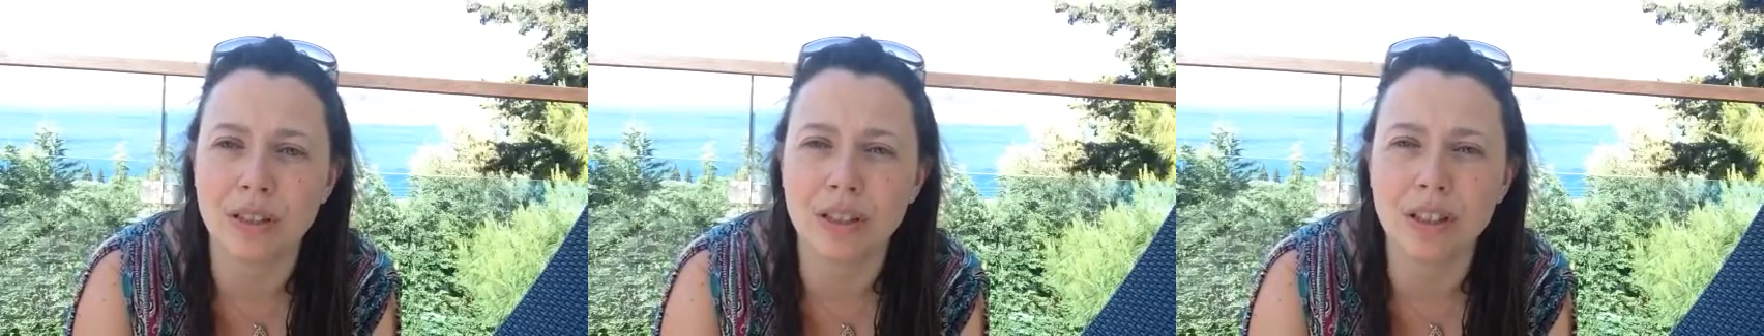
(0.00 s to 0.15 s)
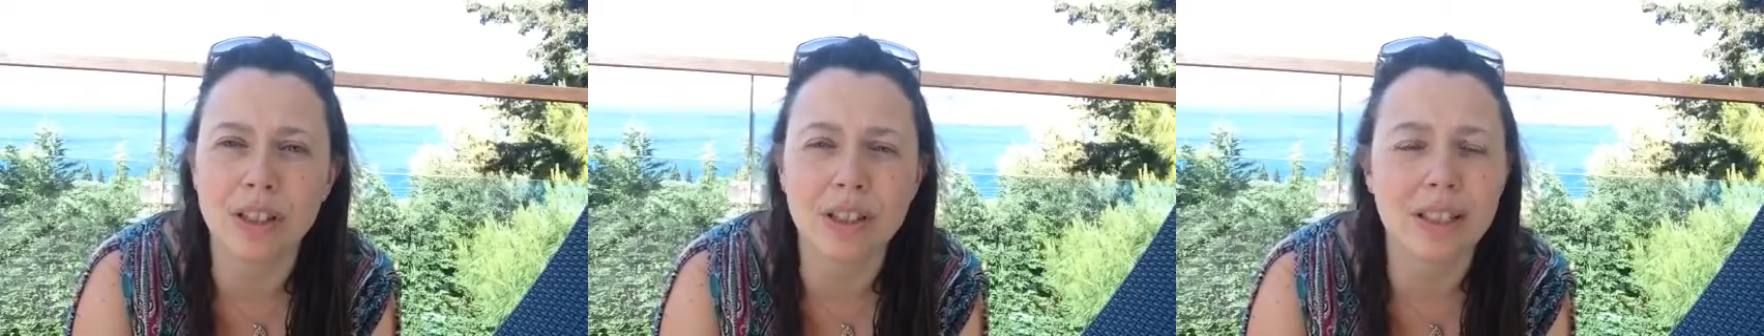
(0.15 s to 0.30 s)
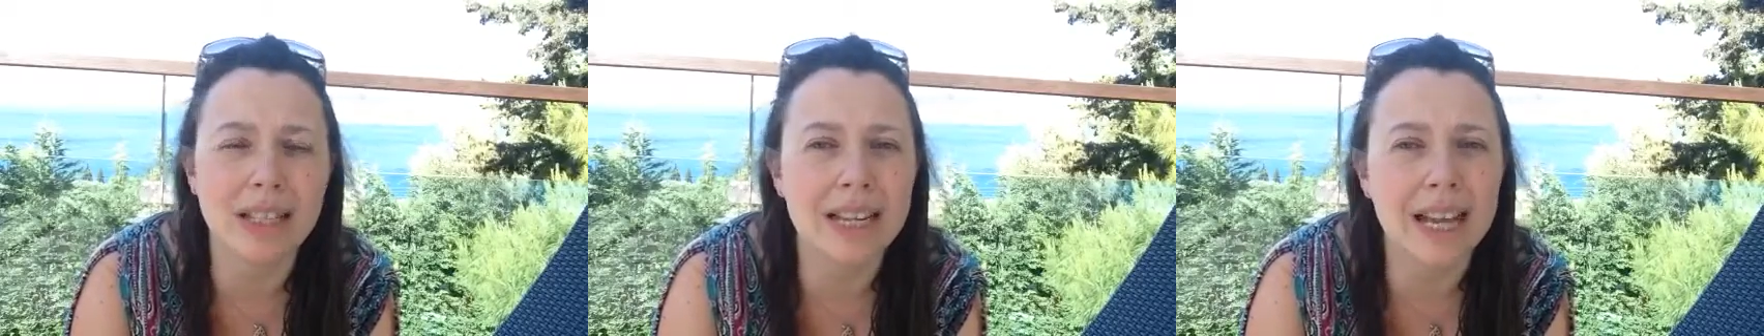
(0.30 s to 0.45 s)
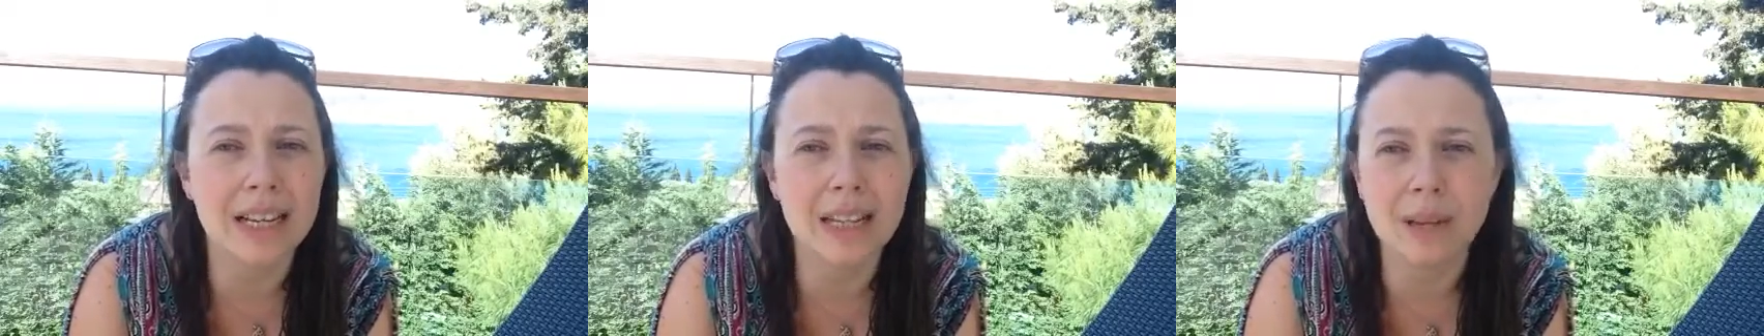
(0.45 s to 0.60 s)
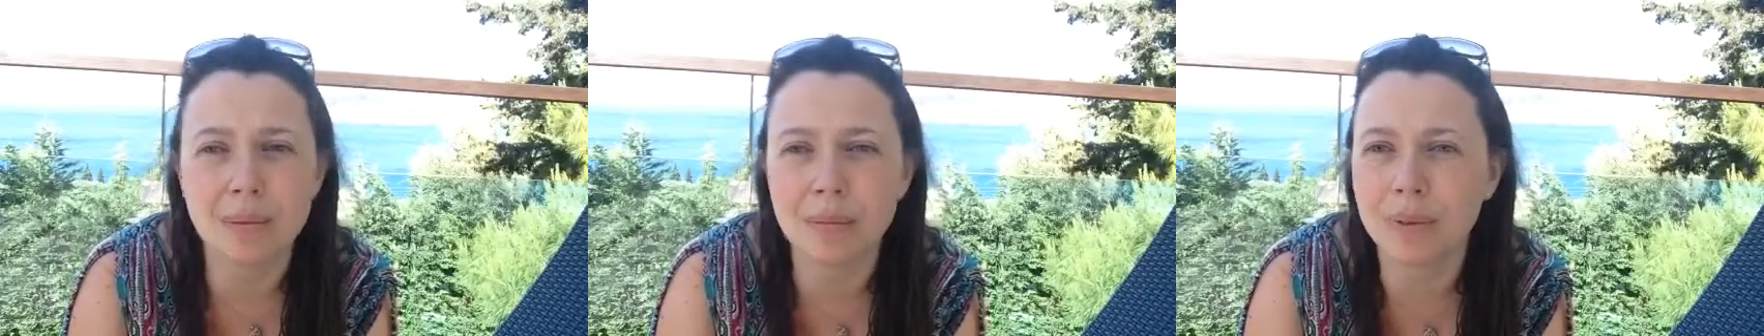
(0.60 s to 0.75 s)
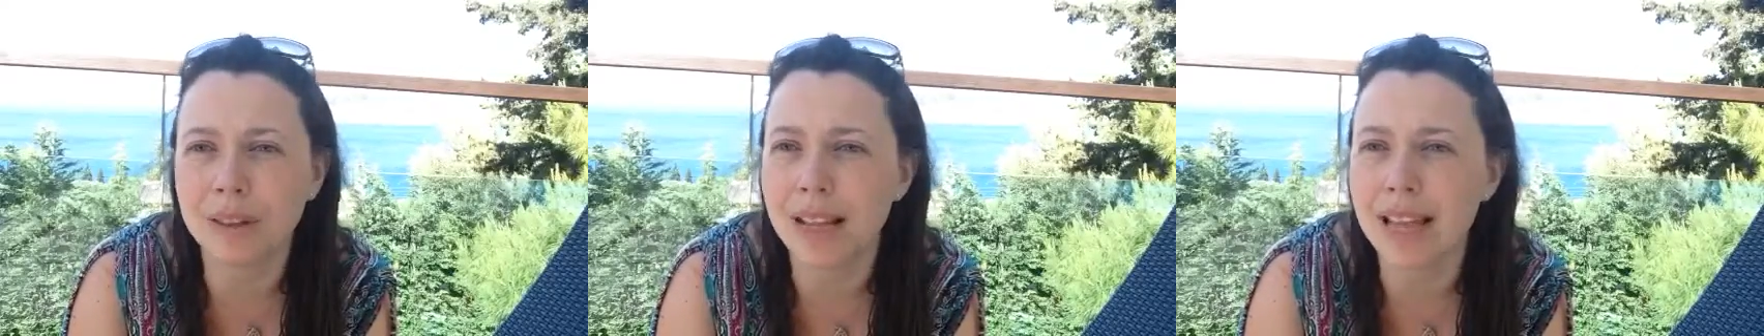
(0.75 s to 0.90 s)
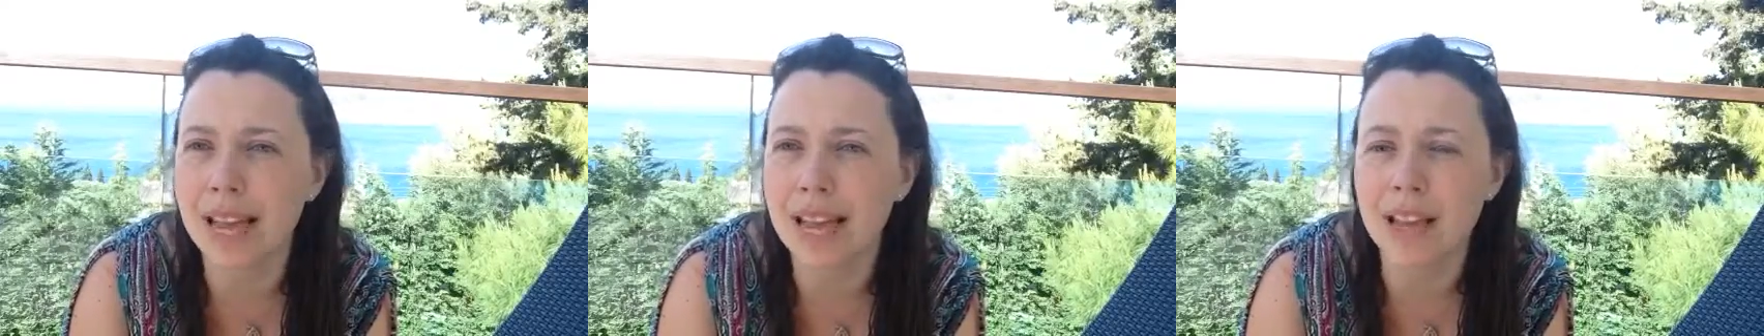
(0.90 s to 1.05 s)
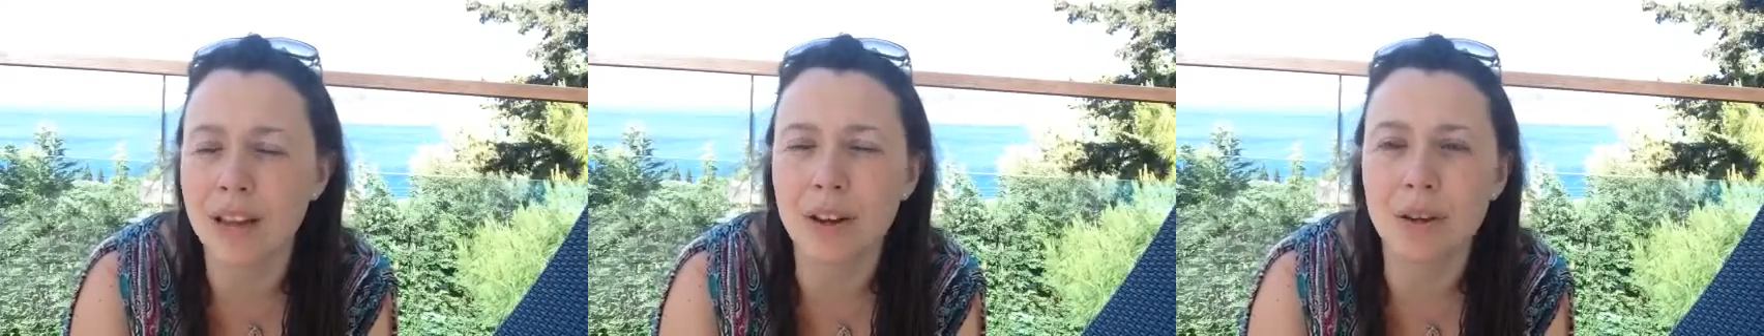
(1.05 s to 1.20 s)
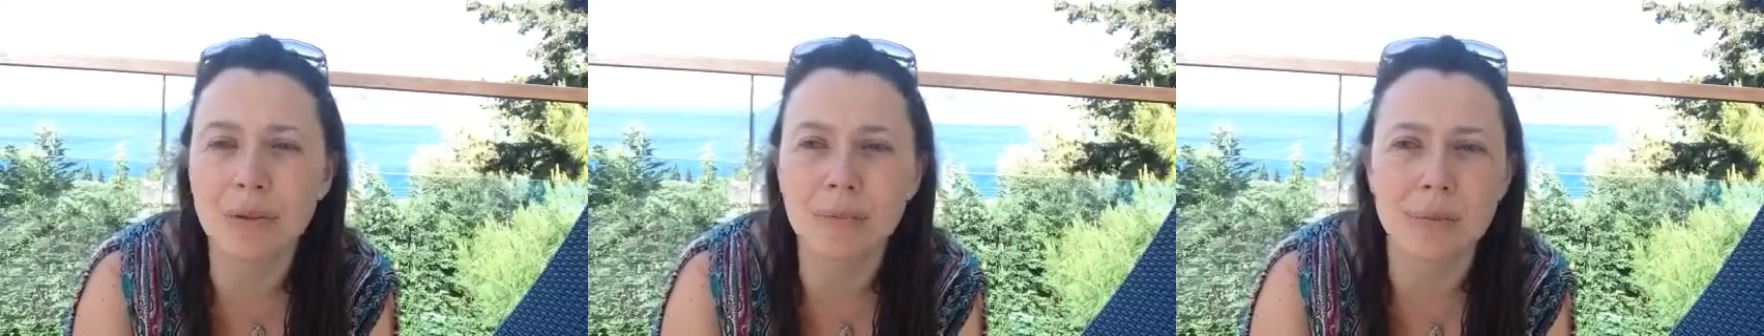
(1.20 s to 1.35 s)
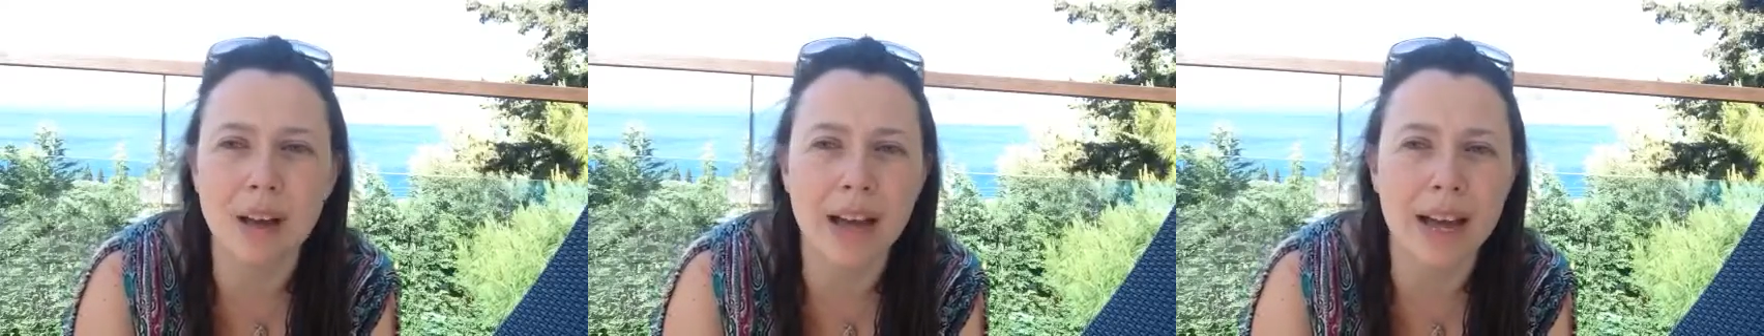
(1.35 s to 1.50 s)
Just let it play in
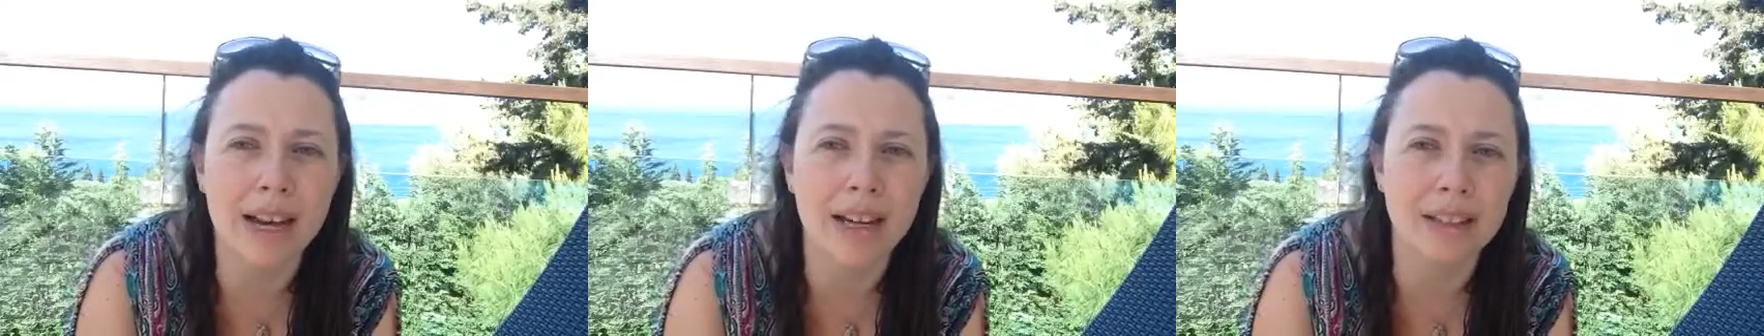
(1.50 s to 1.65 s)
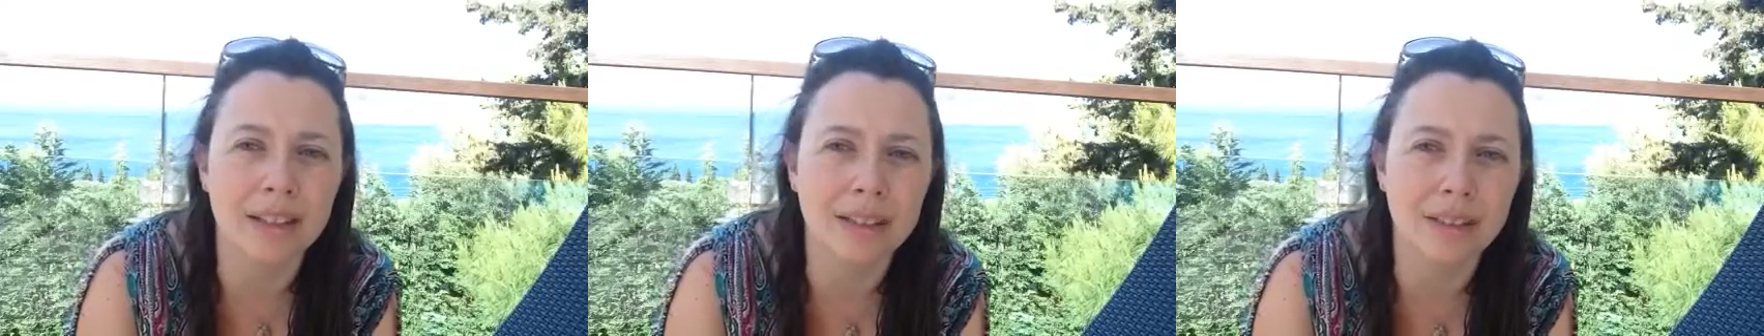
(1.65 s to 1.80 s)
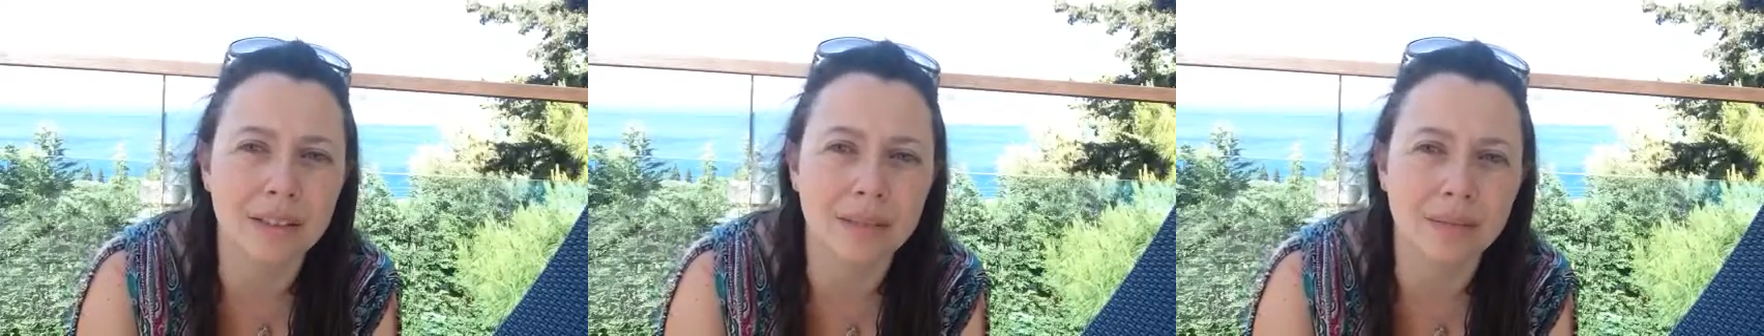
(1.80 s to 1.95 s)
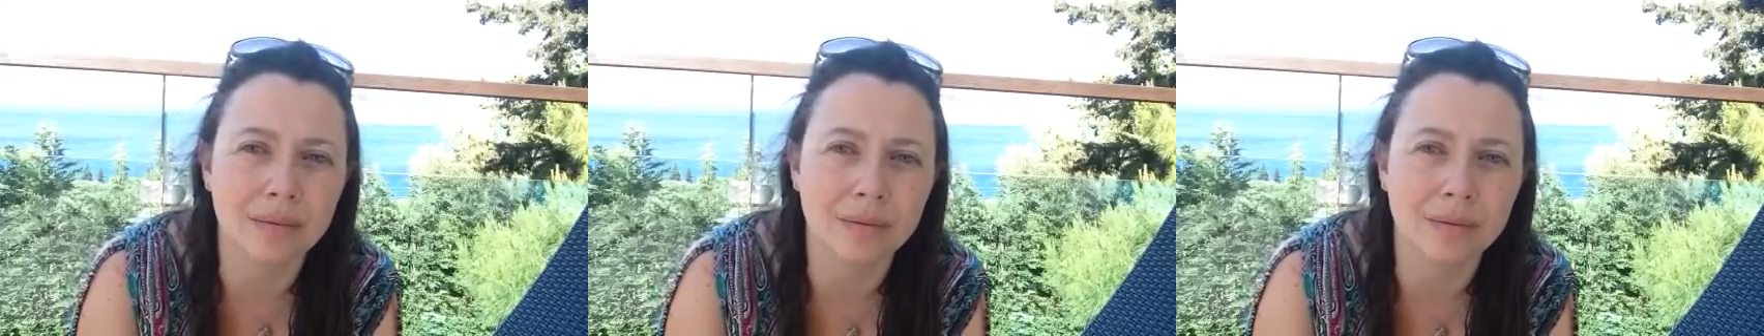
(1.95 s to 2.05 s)
your mind.